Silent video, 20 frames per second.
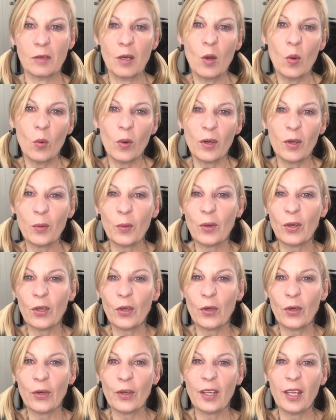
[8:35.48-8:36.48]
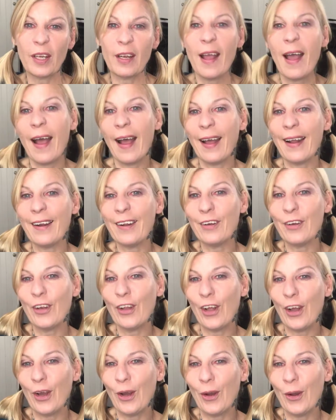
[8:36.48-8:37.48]
What do you want to go to eat? I don't
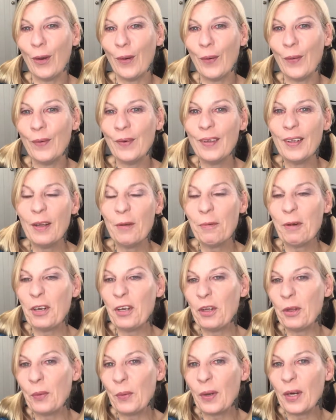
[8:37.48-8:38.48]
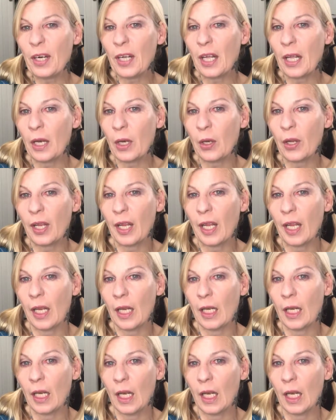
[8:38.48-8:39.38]
know. What do you want to get to eat?